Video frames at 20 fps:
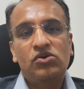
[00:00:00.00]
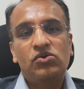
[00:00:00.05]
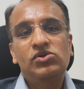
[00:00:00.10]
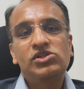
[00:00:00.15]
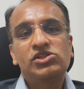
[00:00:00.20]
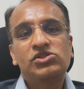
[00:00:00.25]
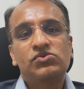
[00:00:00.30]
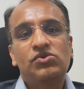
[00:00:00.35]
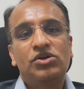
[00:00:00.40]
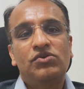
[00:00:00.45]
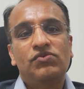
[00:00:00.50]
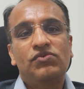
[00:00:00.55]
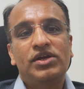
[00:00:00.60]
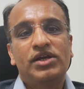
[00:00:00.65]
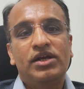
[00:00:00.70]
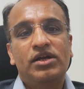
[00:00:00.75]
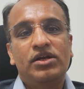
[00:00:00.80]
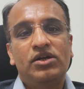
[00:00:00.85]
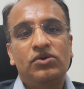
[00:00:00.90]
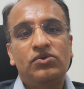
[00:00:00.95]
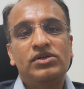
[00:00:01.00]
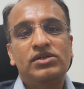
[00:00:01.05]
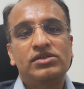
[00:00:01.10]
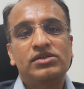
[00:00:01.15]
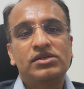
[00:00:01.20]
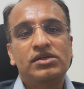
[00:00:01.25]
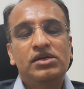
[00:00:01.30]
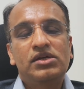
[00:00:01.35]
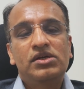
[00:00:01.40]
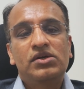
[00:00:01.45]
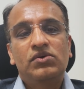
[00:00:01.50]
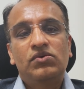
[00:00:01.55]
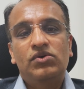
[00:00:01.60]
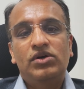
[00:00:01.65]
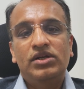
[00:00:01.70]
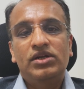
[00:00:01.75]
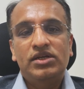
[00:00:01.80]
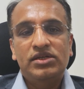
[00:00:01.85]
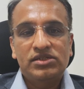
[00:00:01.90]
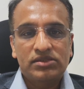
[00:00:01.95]
rules. What we can do is,
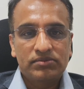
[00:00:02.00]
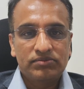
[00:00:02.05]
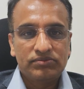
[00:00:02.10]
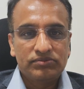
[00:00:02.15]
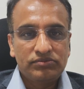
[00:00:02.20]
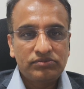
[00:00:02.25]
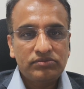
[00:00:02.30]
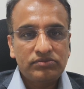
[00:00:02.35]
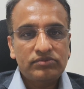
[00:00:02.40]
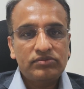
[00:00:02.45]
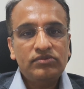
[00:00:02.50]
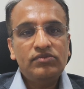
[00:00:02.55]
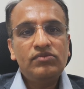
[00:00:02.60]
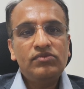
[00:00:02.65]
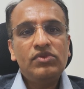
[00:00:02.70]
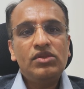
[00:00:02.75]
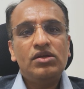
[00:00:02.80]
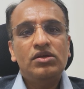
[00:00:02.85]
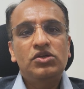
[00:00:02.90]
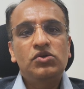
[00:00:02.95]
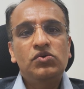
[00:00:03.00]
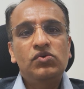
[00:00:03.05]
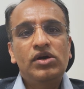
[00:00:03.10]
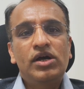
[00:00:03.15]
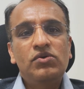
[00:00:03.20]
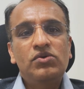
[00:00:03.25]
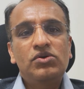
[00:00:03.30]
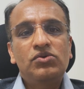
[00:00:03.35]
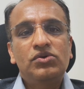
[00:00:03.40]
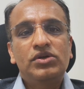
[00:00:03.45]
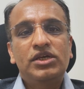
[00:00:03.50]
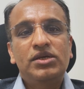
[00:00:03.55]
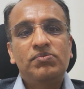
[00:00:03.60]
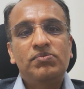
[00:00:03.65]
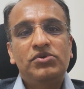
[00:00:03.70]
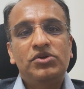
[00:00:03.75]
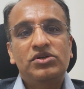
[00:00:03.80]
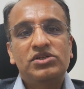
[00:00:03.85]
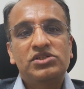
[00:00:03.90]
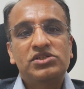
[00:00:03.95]
one is you have to
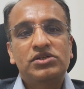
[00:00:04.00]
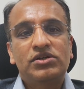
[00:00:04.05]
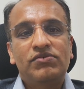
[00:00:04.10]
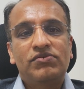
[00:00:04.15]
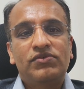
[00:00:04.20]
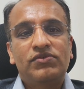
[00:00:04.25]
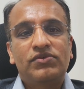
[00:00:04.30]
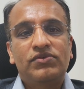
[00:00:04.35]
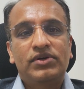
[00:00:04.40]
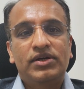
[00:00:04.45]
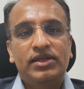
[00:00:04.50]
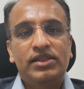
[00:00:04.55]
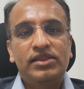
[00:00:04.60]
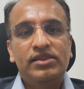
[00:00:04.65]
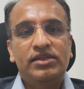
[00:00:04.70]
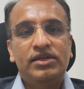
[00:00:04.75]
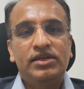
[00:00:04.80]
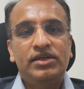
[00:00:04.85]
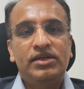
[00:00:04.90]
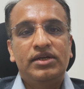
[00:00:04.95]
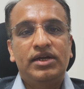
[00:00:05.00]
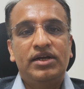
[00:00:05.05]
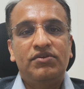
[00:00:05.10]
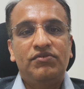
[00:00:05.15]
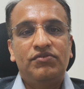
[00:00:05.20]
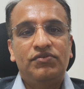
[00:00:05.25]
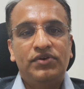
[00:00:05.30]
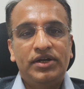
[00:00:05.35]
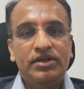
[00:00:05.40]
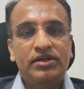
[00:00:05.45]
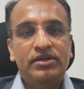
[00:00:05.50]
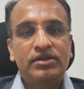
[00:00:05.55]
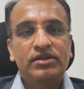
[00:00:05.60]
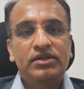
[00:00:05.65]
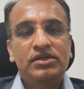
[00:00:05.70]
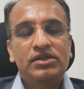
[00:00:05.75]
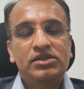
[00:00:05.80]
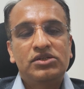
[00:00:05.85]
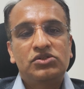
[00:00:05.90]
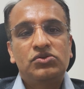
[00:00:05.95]
keep yourself healthy and fit.
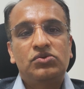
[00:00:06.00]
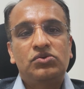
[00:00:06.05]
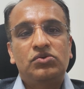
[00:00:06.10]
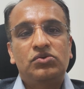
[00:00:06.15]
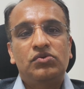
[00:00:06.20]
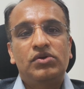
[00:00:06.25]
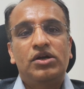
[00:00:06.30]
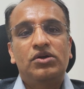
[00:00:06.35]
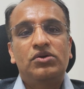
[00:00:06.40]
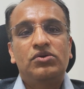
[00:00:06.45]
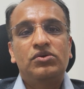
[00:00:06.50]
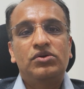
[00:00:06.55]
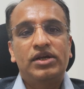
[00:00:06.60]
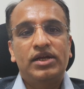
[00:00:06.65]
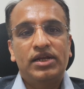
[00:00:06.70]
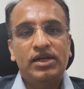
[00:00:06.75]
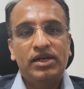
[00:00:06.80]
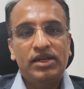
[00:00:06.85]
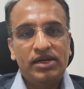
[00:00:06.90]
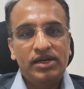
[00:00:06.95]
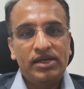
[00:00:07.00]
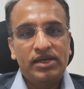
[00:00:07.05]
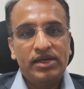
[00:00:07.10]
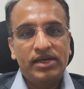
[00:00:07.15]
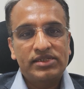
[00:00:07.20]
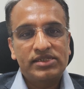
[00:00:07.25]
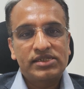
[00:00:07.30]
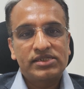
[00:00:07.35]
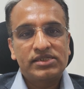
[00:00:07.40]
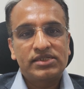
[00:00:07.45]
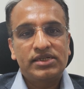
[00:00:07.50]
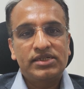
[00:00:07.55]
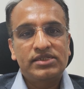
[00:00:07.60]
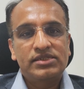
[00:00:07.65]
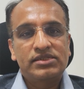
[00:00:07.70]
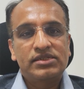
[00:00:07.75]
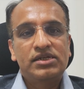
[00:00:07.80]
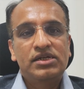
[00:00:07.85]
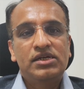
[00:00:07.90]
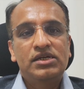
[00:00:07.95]
So we have to regularly
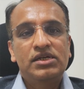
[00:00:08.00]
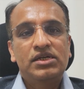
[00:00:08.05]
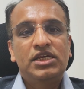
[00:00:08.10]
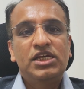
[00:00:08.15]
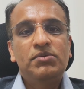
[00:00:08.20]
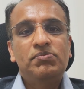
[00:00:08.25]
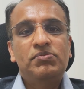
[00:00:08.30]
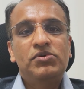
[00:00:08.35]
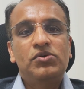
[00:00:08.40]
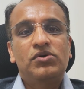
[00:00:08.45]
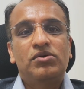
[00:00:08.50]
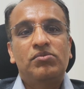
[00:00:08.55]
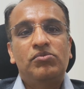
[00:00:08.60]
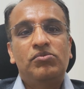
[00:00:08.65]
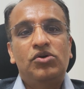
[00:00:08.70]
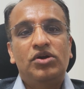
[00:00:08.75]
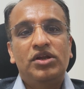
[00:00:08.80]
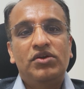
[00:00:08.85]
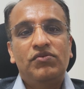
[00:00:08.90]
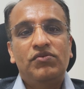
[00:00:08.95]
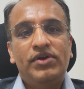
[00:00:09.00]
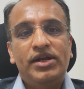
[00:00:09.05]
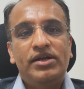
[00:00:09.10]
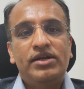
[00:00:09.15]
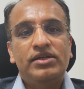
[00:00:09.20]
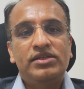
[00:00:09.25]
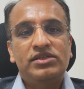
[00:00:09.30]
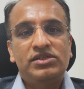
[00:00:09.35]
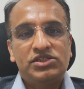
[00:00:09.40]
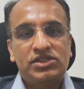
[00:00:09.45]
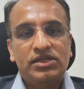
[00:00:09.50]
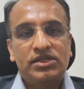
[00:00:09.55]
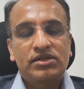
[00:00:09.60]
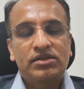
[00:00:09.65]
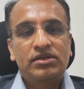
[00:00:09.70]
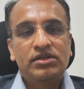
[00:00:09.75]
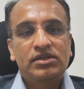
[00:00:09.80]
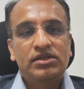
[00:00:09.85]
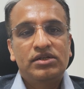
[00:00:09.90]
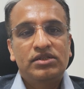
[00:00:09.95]
exercise, keep our body weight in check.
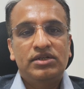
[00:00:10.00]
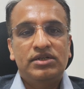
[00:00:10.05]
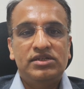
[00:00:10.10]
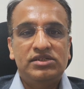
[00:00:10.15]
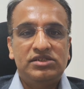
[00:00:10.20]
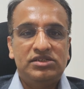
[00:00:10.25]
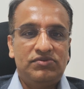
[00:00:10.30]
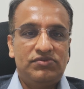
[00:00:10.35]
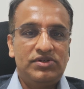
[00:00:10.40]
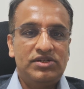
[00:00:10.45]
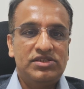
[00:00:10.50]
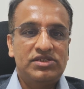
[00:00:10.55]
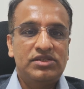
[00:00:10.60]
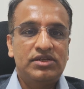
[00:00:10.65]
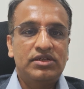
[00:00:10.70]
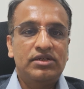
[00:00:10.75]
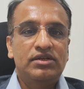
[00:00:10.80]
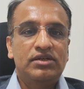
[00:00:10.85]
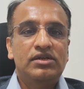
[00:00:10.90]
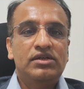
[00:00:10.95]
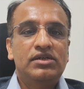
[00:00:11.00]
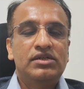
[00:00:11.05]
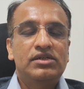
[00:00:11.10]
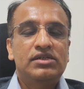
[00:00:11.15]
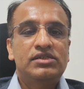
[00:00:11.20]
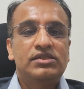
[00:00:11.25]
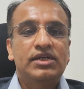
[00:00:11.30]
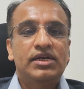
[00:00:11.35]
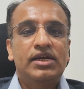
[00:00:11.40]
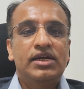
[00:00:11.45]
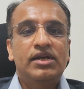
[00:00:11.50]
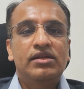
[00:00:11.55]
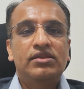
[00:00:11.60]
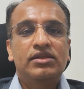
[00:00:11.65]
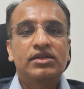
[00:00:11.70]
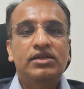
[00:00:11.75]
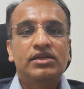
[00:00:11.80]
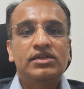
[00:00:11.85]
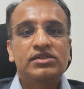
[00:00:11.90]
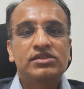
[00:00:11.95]
That is the first thing. Second
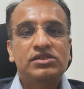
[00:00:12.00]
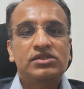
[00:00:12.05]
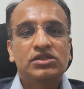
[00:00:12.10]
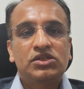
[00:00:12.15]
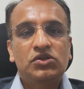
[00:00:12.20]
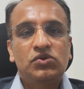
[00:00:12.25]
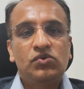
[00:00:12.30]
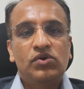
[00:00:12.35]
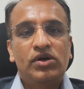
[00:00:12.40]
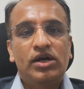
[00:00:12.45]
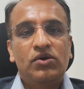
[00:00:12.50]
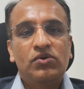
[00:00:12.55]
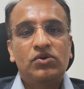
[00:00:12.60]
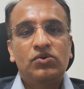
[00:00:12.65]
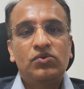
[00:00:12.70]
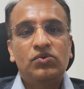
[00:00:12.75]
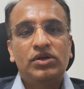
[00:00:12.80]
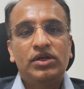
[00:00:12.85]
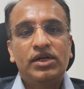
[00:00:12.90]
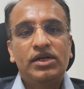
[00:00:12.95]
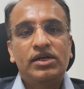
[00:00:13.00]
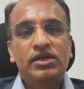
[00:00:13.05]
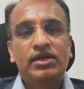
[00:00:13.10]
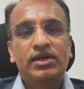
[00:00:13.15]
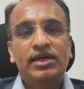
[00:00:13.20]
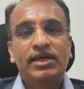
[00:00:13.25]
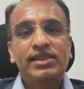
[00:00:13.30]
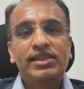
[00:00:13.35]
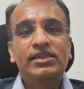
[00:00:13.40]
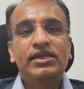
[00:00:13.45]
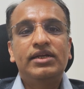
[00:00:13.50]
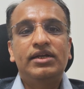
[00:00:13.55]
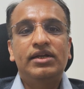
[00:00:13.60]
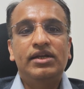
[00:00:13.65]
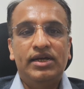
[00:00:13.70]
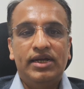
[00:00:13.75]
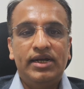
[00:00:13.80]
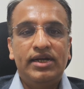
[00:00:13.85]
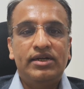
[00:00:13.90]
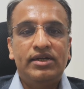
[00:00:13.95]
thing is you have to eat a healthy
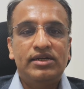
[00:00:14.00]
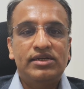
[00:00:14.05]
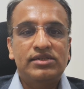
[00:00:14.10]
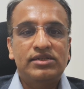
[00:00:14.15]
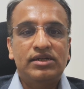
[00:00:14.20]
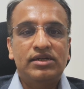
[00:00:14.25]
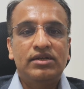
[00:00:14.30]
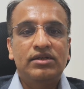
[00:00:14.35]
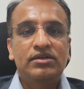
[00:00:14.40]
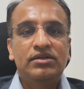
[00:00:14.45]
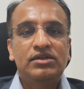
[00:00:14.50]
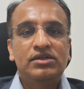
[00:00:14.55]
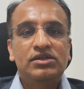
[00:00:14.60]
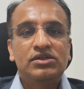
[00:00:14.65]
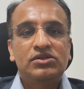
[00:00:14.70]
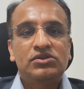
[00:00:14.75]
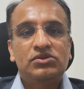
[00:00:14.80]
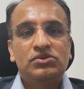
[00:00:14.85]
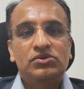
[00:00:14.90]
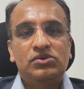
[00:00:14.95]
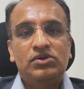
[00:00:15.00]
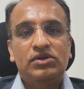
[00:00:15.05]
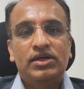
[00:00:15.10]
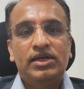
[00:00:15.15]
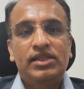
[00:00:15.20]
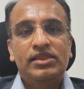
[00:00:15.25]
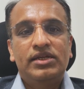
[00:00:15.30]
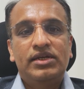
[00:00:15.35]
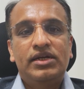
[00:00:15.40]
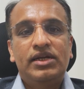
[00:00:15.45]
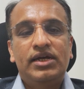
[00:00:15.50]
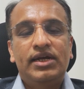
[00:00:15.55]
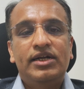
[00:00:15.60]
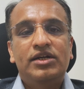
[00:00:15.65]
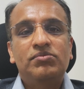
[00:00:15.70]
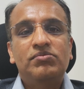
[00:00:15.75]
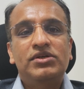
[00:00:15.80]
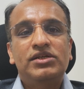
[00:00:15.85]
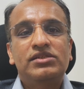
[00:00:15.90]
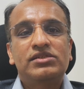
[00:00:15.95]
diet actually. So healthy
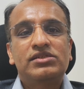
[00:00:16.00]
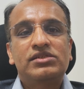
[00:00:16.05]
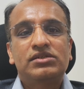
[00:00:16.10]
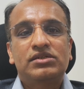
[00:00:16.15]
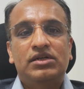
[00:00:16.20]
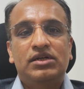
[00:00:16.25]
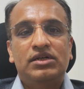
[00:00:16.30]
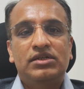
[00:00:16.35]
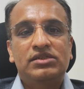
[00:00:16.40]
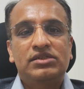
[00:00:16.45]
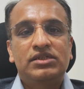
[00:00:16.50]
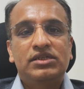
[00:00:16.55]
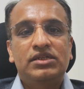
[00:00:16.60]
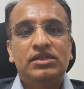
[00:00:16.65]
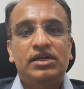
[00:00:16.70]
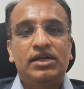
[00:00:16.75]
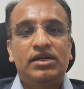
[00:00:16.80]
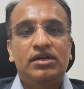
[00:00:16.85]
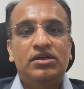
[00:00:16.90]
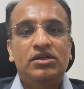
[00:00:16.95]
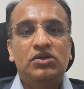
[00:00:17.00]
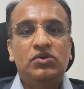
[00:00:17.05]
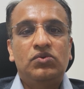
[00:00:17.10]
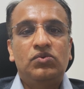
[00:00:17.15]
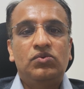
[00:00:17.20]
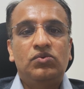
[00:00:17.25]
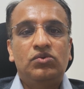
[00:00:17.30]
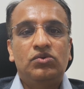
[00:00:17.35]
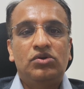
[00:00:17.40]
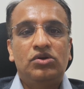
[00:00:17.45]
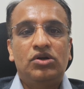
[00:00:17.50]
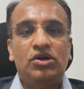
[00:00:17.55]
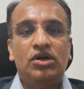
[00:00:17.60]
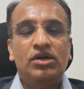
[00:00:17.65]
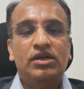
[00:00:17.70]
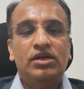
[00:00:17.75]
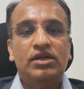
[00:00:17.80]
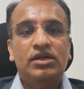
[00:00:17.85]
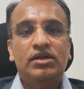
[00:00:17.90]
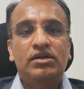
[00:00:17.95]
diet means see that you
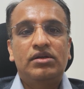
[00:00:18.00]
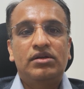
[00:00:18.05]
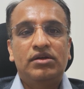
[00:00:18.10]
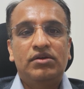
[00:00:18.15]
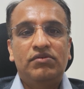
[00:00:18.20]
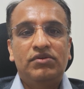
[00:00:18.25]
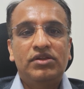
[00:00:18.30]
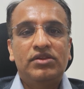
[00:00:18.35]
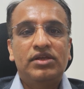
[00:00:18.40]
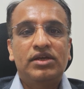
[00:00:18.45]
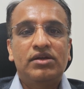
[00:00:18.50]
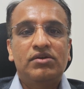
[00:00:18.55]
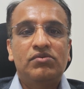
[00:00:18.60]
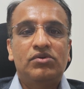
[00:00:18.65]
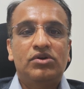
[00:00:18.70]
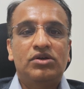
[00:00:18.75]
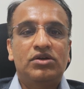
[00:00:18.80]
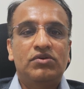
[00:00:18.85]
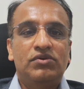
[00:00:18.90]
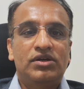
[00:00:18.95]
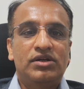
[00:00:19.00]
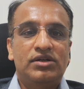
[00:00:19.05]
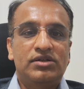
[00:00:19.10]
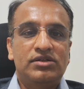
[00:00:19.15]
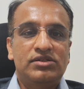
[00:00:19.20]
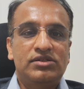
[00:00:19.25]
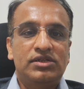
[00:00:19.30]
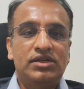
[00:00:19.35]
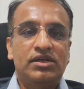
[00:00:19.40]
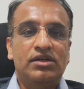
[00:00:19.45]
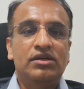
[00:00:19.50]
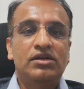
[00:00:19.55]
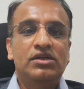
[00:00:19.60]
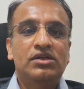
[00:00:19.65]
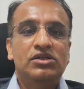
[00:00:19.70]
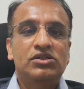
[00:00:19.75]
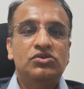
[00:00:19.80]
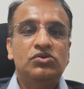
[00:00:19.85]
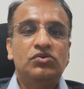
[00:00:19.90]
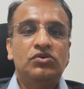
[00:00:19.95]
not eat everything whatever it is there.
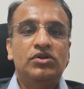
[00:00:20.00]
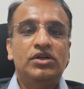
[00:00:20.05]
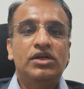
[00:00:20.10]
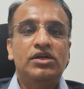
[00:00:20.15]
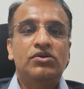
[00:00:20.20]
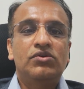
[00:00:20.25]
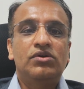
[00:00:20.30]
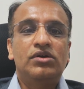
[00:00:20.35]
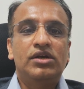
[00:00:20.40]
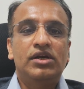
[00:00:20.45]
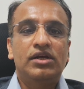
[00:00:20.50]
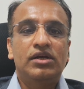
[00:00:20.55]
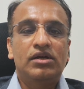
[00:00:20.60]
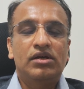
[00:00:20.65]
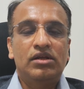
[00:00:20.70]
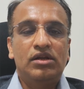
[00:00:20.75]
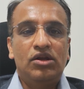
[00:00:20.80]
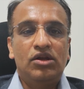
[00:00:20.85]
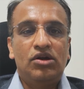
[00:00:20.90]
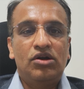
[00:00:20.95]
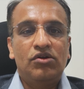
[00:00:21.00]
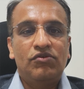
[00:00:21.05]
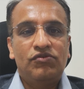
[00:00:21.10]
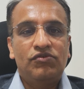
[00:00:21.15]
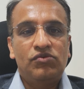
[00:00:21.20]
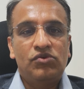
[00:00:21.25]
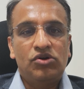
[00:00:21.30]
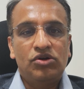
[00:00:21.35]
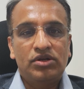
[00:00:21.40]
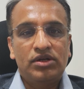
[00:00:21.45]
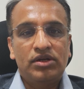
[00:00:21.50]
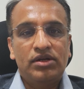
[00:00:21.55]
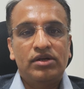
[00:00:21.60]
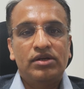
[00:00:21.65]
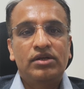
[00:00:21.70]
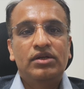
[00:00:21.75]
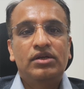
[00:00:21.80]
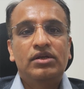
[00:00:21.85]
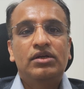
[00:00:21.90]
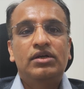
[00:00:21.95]
So you need to drink a lot of water,
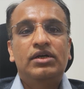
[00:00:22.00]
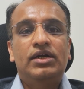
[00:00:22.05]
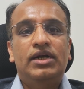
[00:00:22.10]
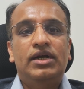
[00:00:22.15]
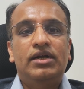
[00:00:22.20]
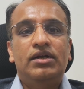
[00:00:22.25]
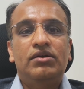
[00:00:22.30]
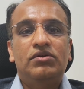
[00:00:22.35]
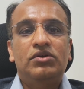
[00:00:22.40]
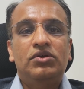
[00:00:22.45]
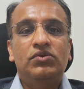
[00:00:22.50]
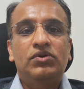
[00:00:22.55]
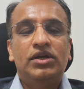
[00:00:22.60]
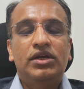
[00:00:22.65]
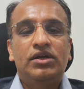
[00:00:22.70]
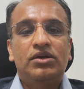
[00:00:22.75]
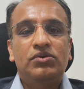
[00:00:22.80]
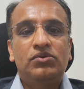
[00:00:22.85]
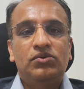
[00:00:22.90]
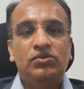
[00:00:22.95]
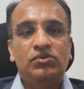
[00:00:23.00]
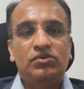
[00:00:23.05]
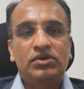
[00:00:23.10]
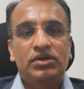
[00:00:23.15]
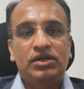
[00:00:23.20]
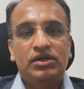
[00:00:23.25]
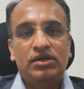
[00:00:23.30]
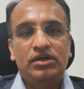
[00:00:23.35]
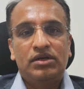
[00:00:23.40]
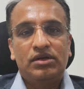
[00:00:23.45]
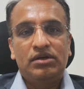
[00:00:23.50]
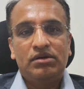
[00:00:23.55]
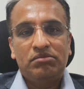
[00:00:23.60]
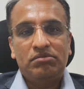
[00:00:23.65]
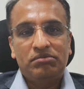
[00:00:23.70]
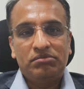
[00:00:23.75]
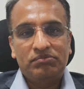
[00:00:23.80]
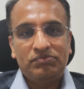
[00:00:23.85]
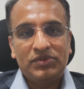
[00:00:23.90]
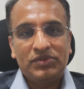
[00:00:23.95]
and you need to
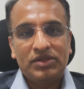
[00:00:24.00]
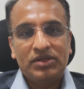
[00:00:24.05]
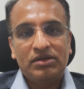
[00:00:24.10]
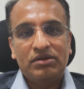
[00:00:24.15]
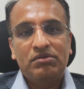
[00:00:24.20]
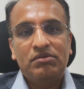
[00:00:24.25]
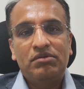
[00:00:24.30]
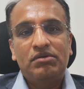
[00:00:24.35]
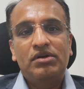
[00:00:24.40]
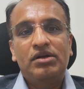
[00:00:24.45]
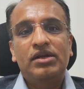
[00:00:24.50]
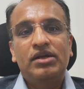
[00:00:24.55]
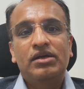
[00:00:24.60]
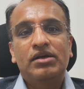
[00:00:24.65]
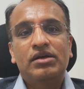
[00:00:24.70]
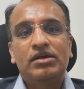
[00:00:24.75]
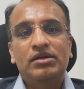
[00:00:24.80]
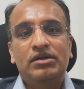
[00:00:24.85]
drink